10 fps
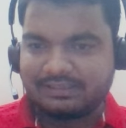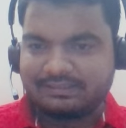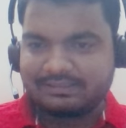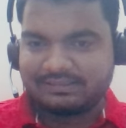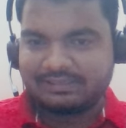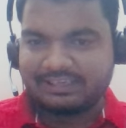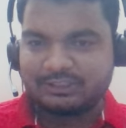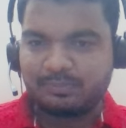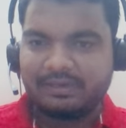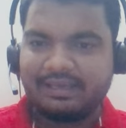It is
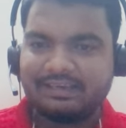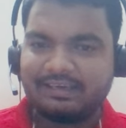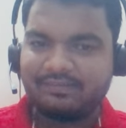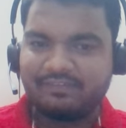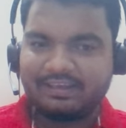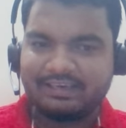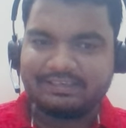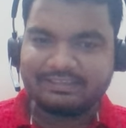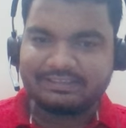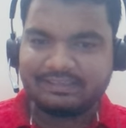explained in a very
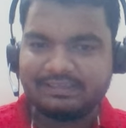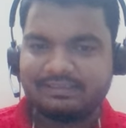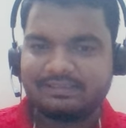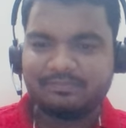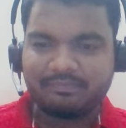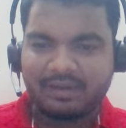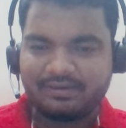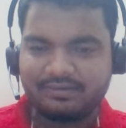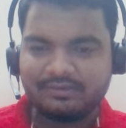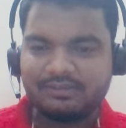detailed
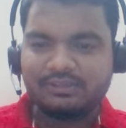manner.